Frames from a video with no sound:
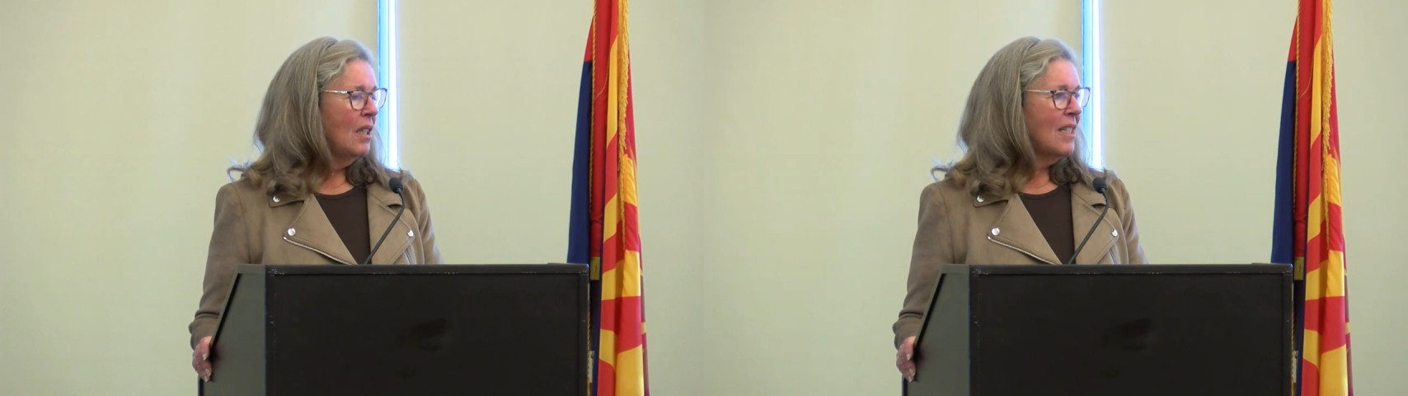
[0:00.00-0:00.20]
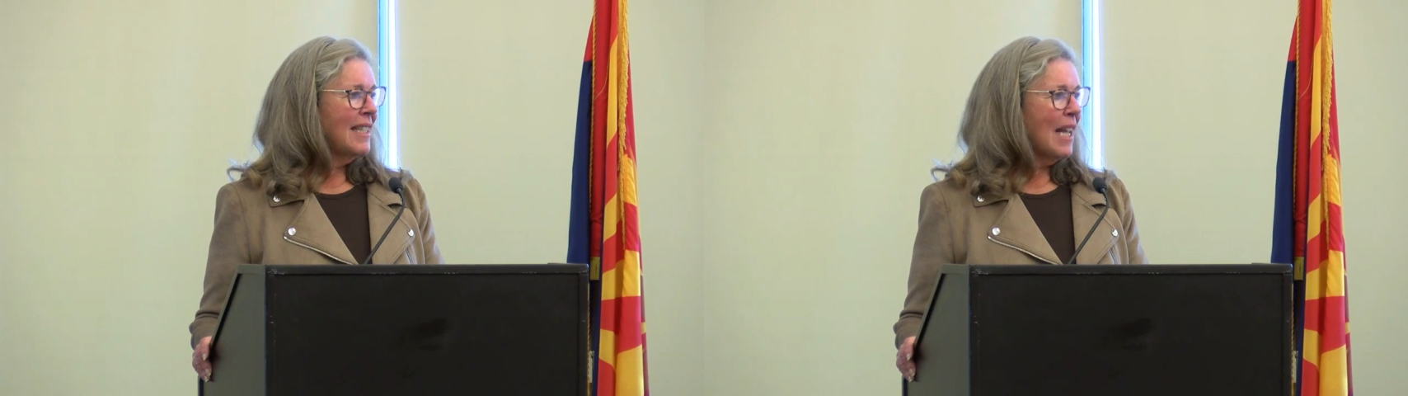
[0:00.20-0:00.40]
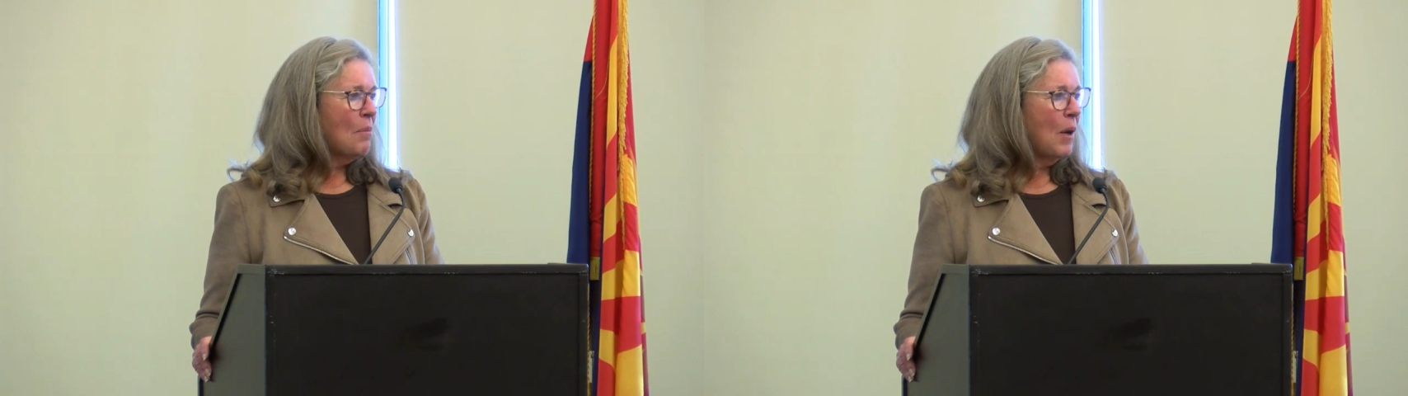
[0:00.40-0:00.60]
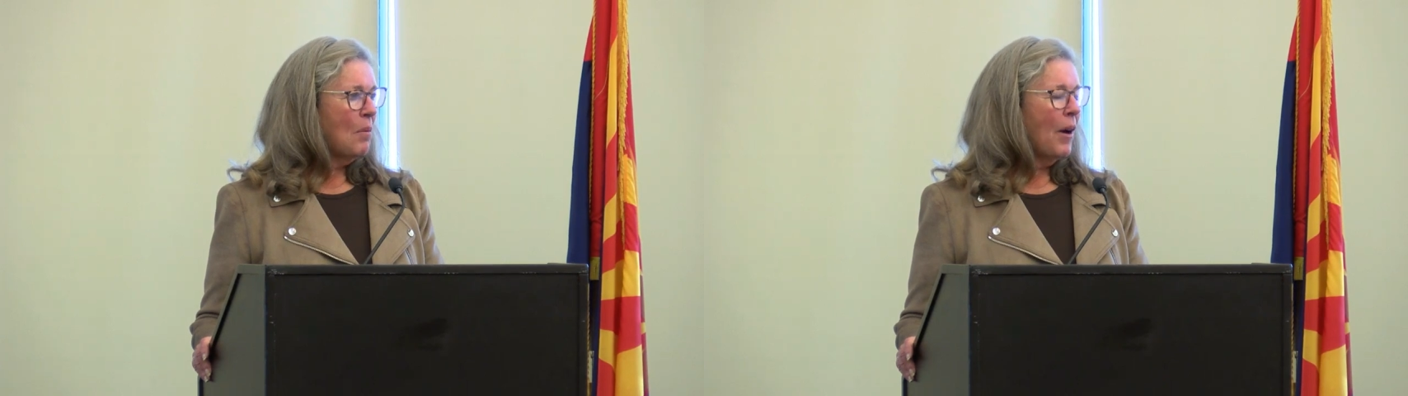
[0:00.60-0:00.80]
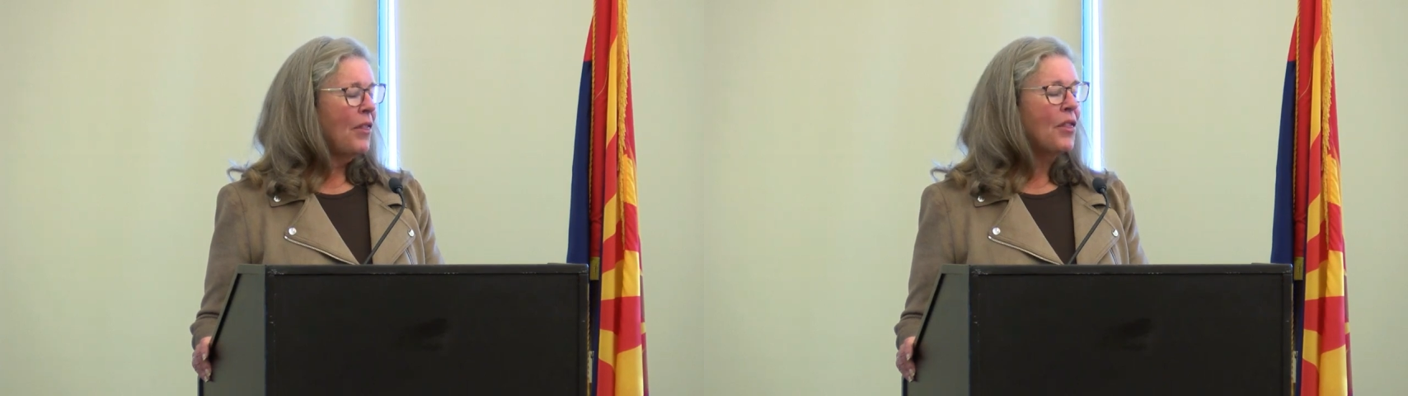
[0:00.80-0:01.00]
step
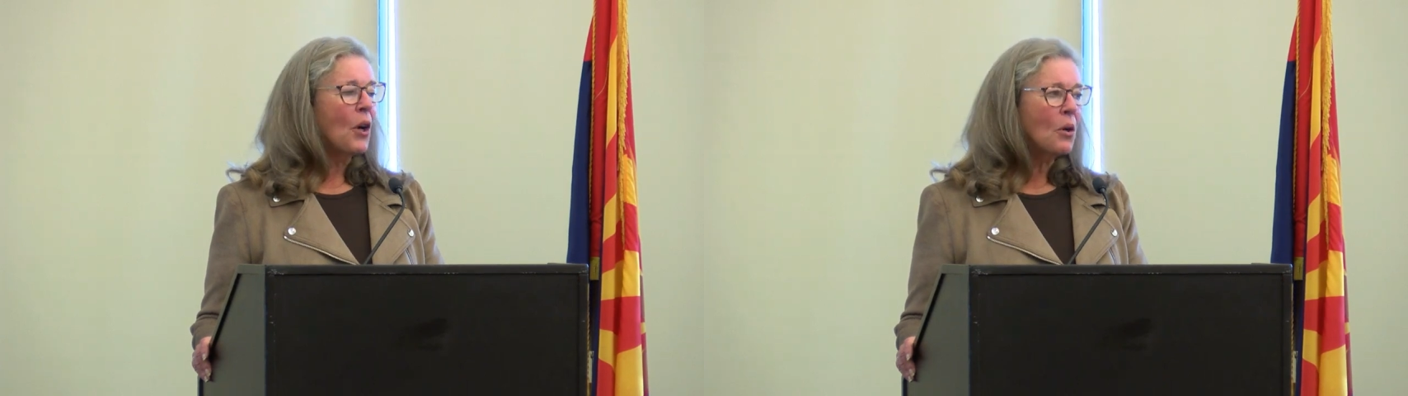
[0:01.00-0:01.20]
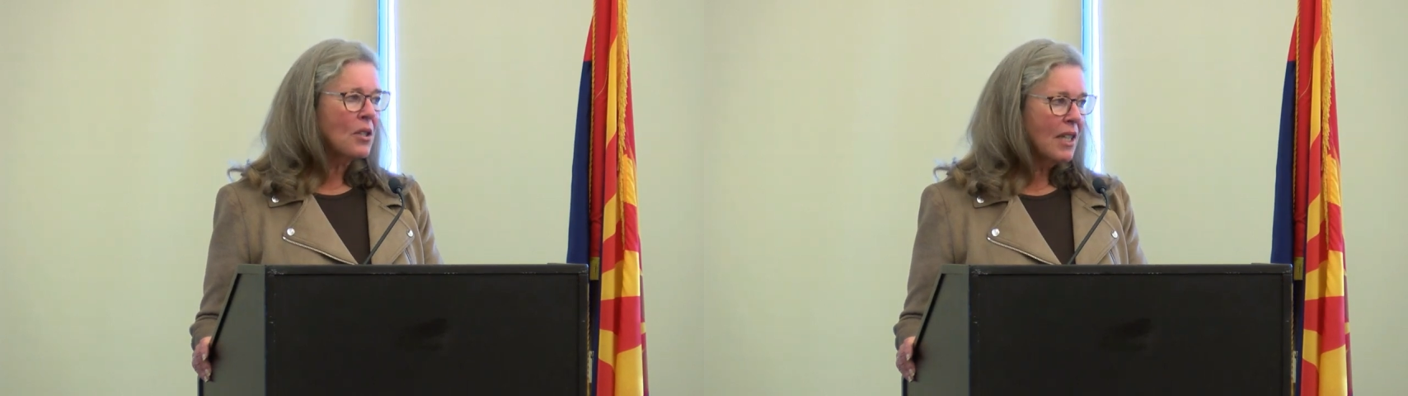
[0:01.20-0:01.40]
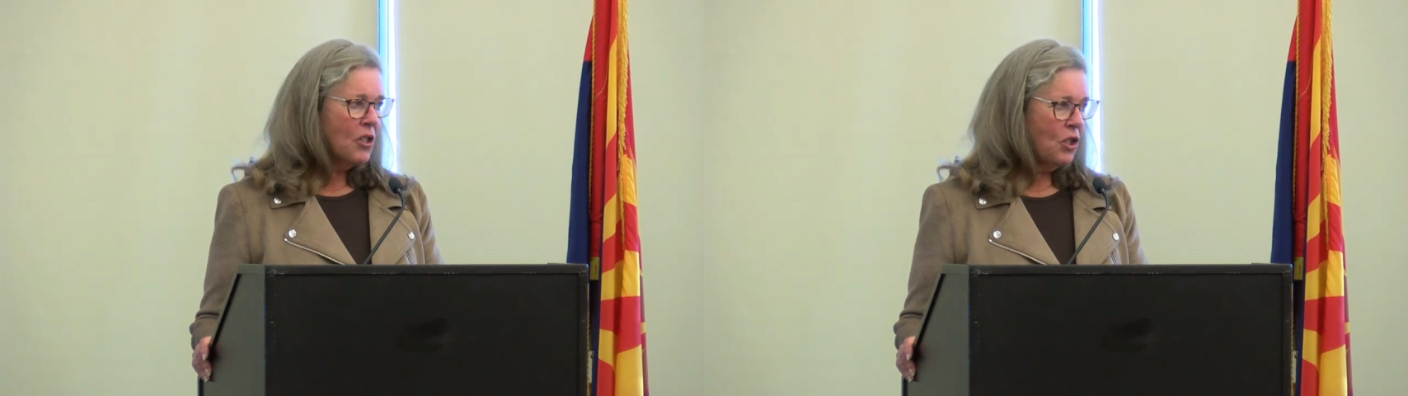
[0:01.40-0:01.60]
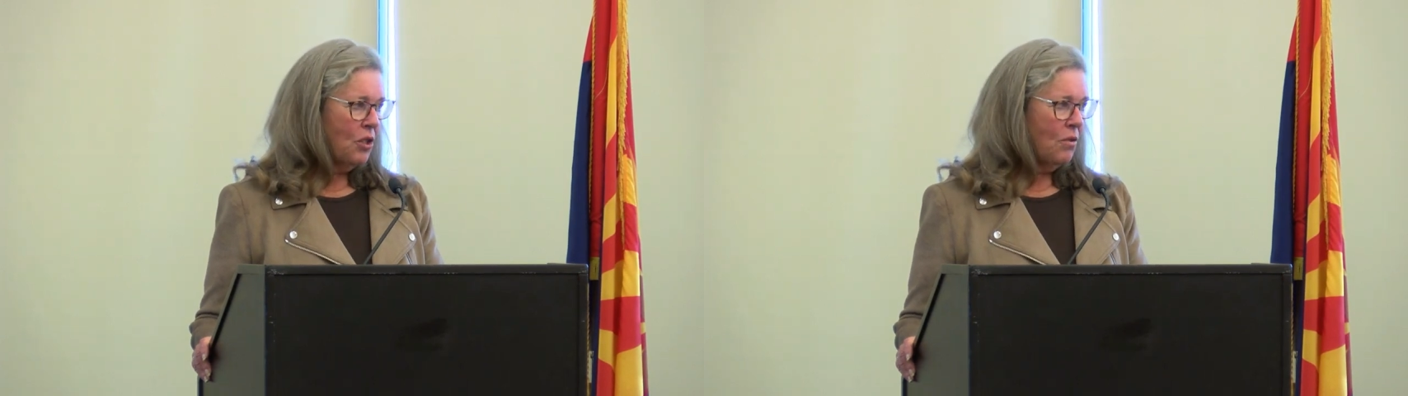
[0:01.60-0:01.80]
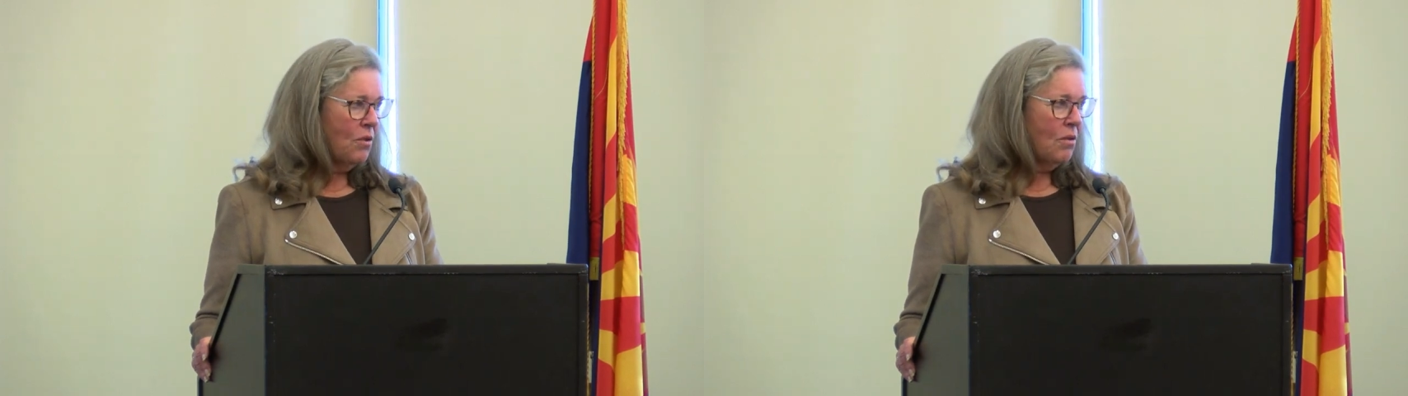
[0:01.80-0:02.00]
up on those
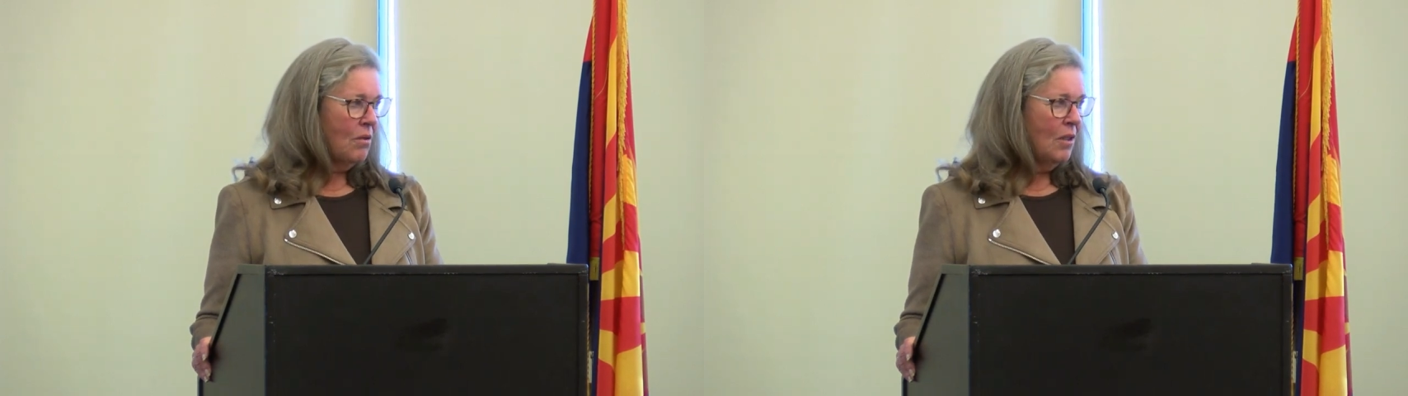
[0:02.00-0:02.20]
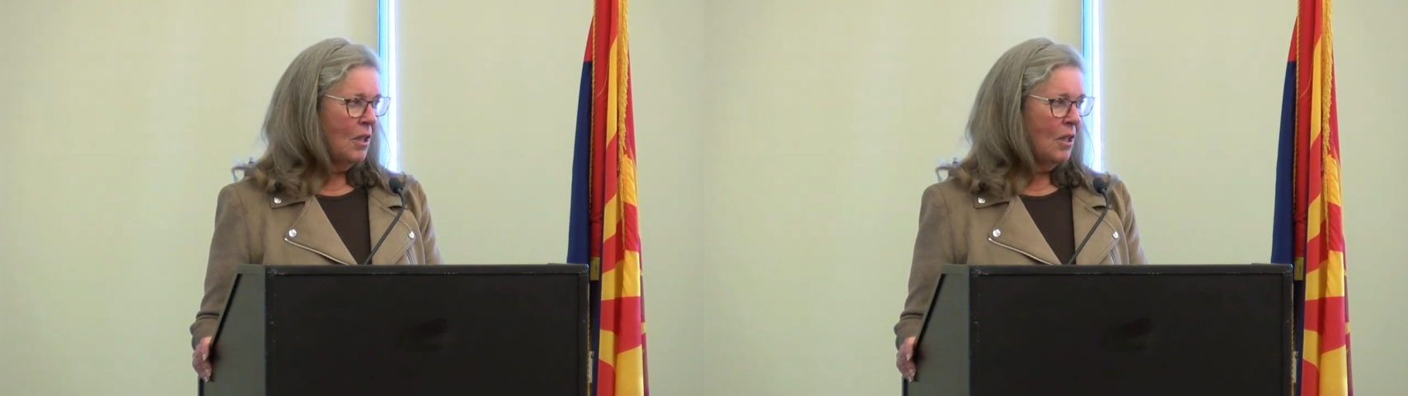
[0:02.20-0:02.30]
issues,